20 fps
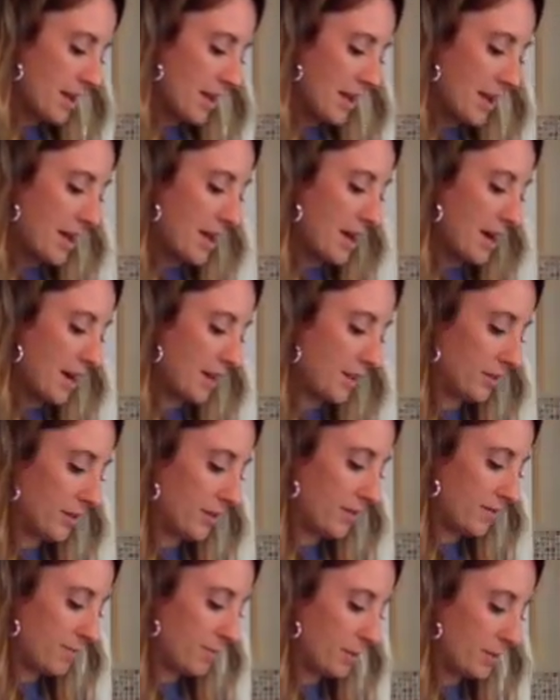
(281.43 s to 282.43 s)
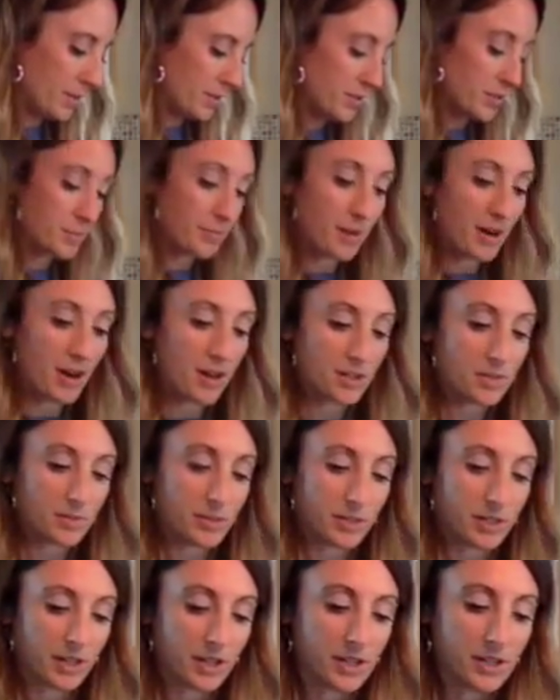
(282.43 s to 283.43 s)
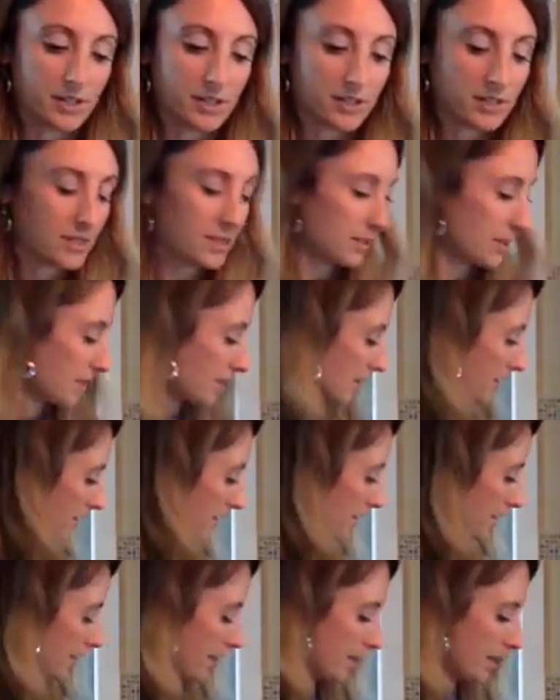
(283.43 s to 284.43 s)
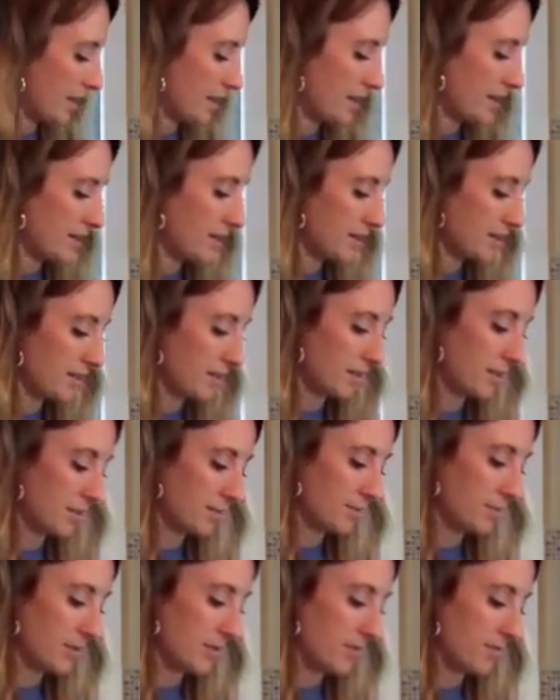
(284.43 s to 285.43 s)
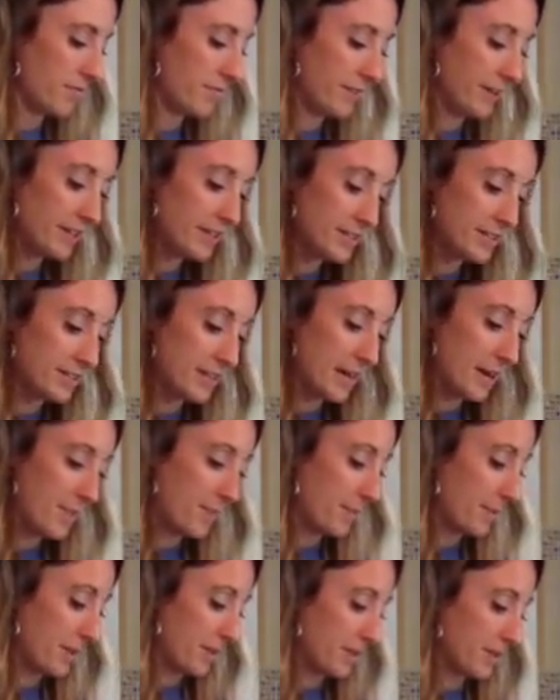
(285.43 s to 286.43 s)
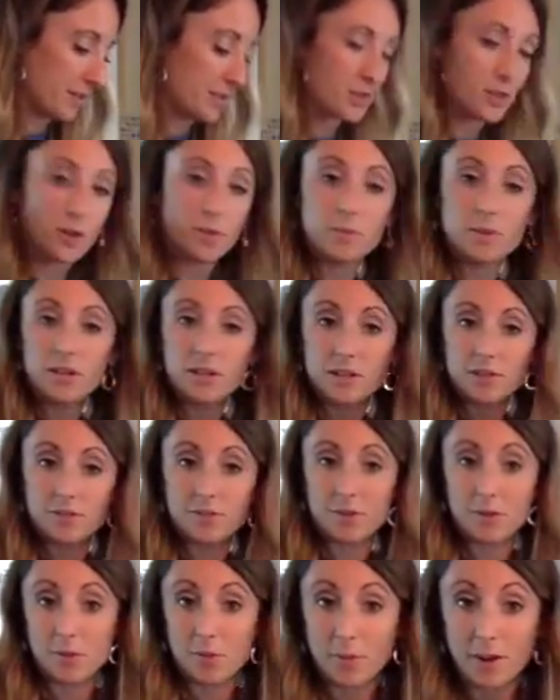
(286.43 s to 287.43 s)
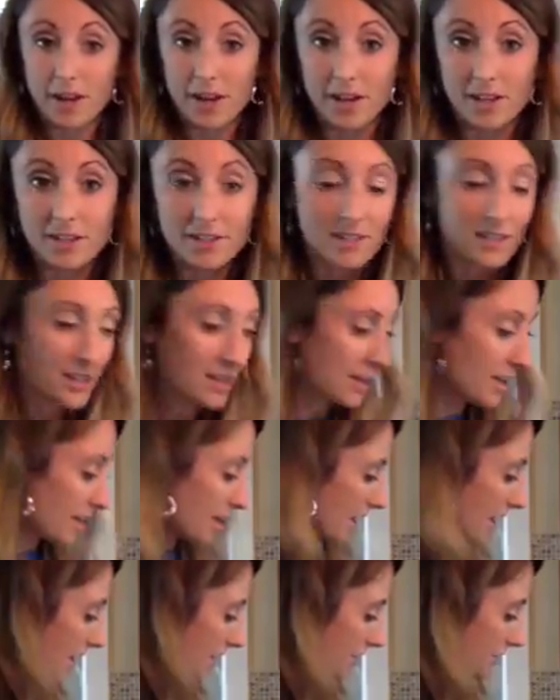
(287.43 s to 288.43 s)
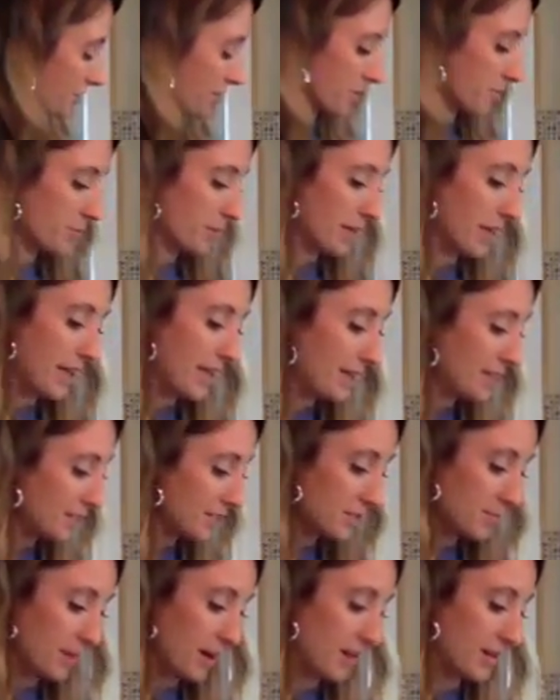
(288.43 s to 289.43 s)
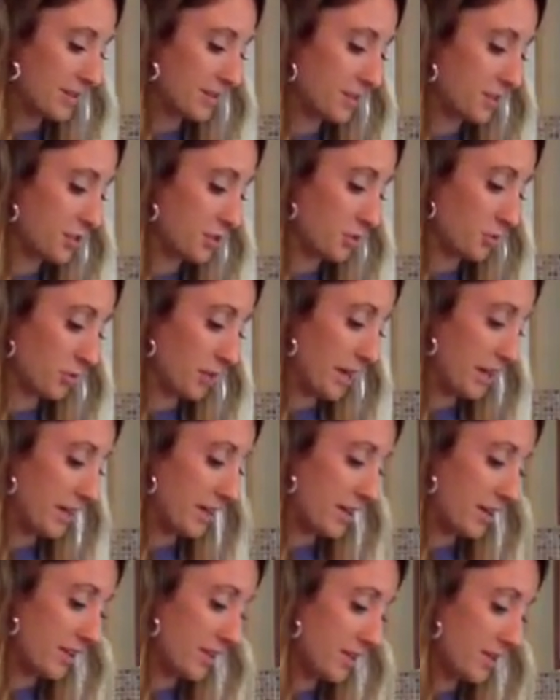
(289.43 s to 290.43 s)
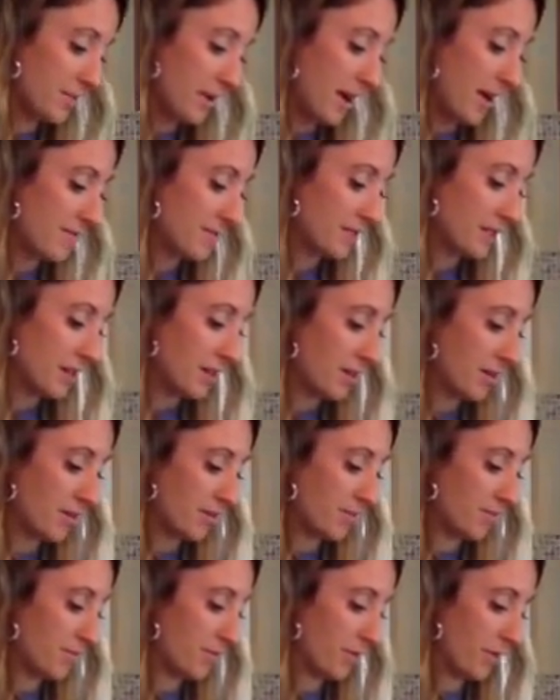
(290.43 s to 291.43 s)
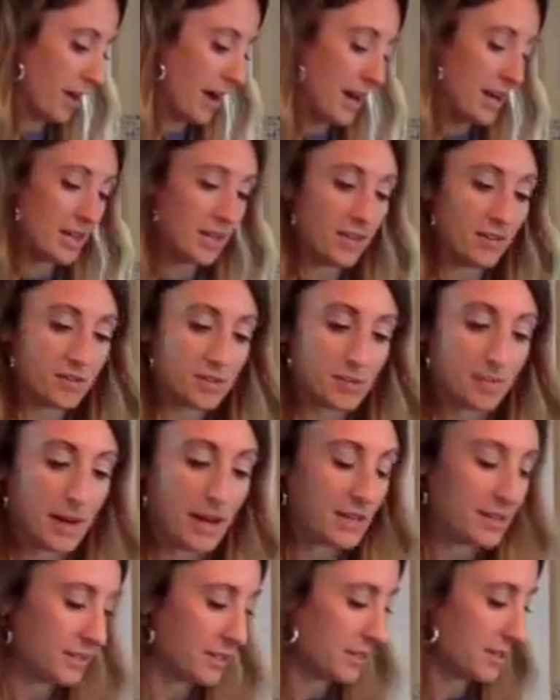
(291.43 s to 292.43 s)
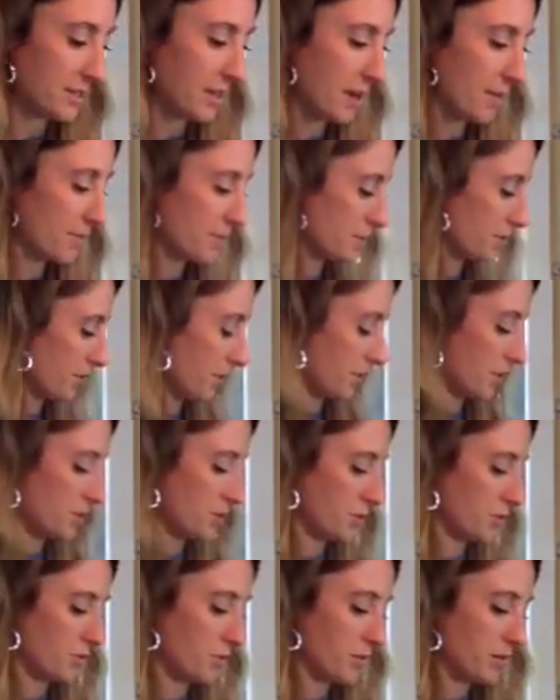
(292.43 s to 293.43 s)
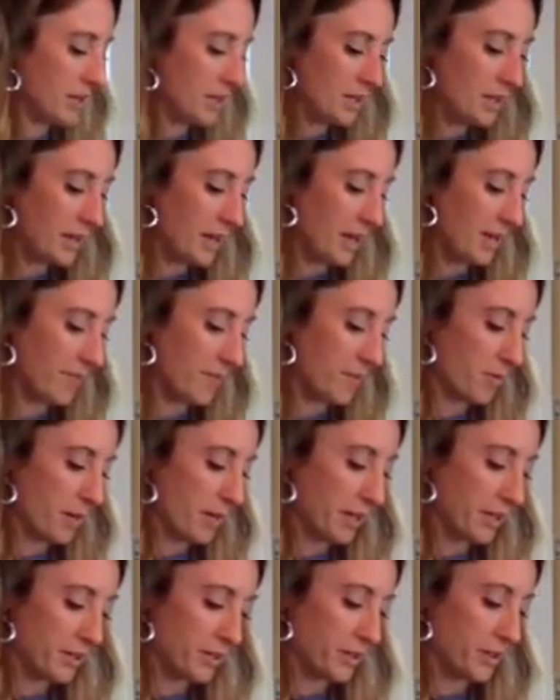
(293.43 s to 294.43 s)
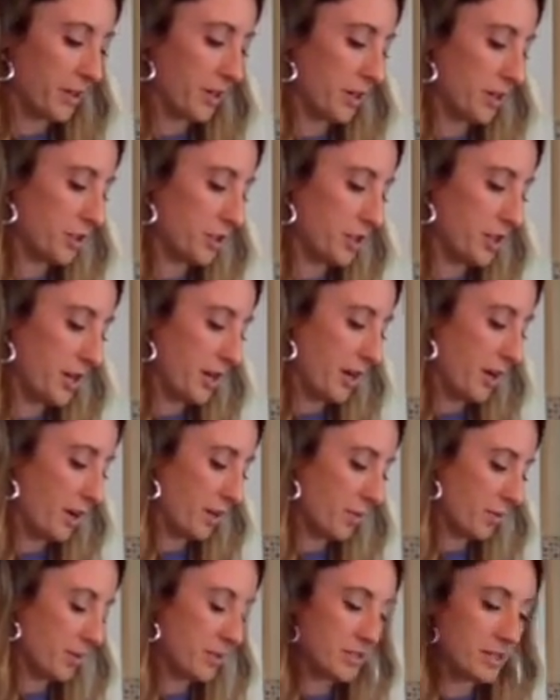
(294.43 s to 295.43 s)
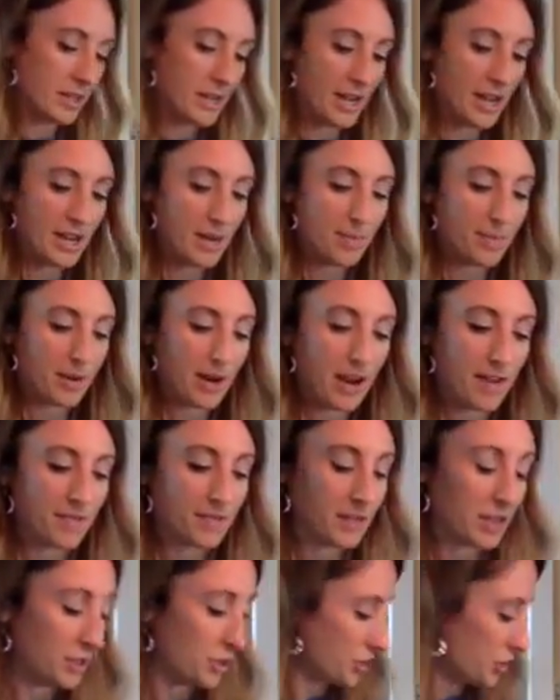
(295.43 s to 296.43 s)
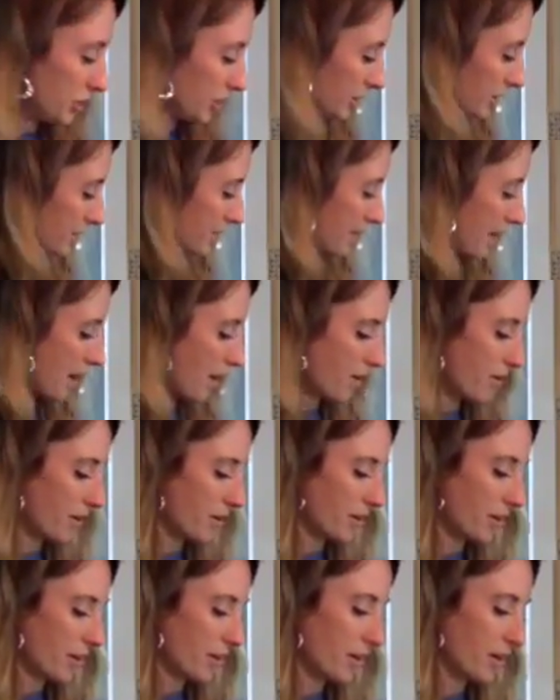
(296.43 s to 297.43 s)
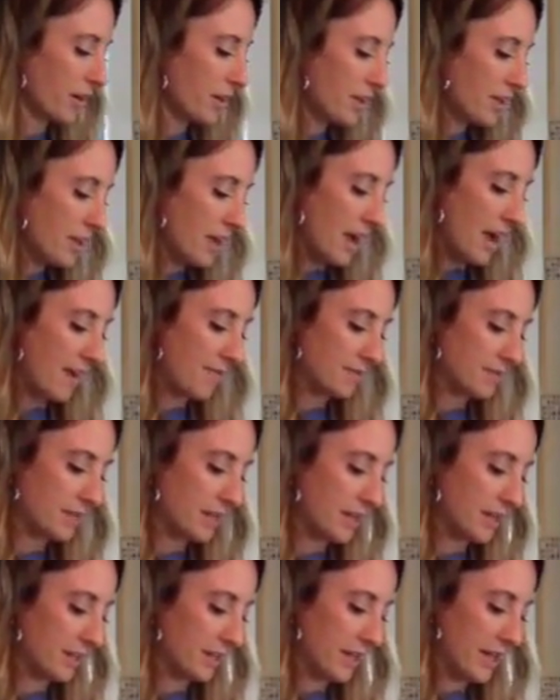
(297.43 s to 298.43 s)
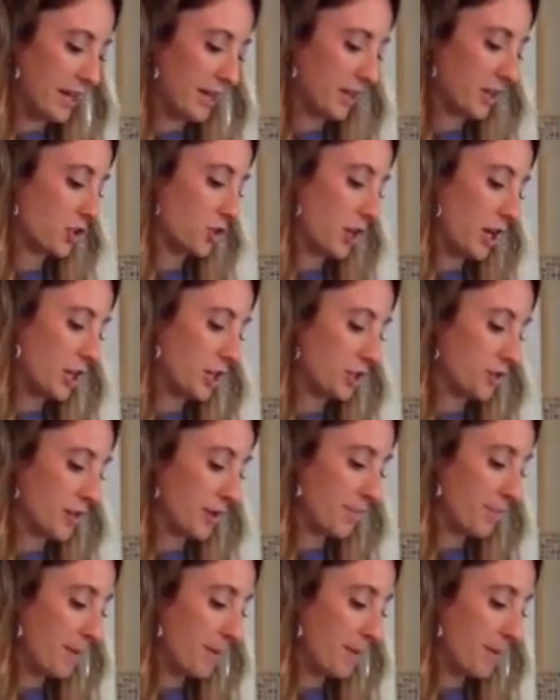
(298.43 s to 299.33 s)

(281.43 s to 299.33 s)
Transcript: And I love Brussels sprouts because they can be fixed up in so many different ways. You can put any spices you like on them. I've done a variety of spices. I'm just going to do kind of a regular generic one today, but I've done chili powder, I've done like crushed red